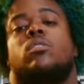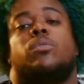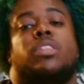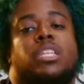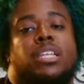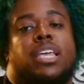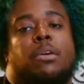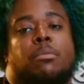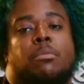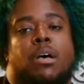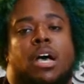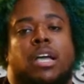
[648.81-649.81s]
One thing to keep
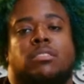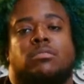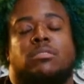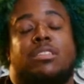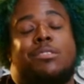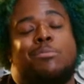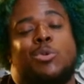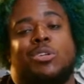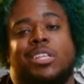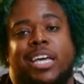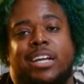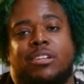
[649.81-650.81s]
in mind, the more
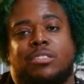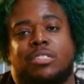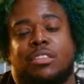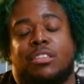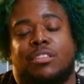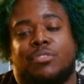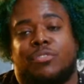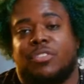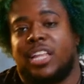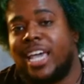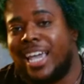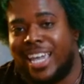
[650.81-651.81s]
layers, the
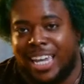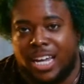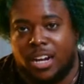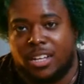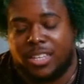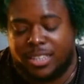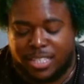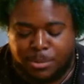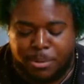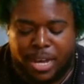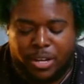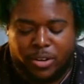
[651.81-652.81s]
flakier that this
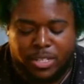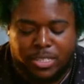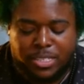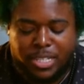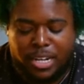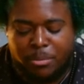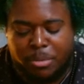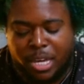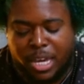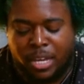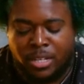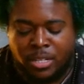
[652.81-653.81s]
pie crust is gonna
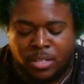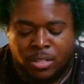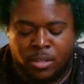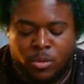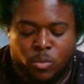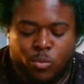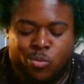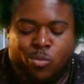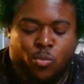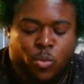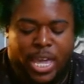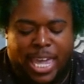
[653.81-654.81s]
be.
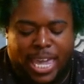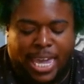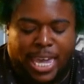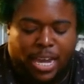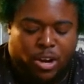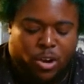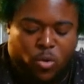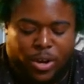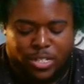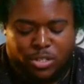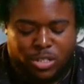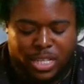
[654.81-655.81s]
We are
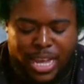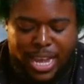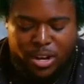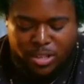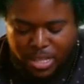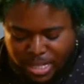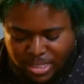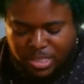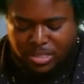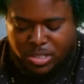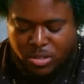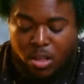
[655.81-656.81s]
going to layer this
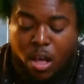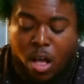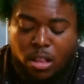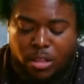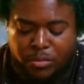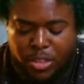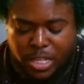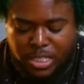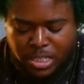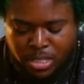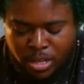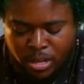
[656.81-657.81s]
until all of
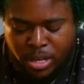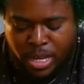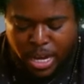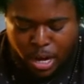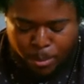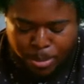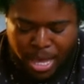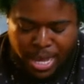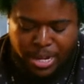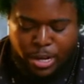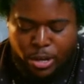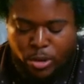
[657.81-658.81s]
this here
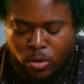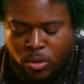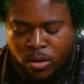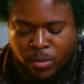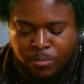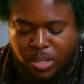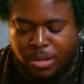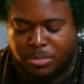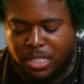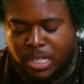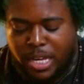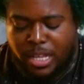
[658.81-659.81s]
pie dough
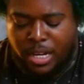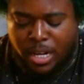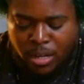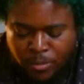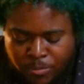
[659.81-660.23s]
comes together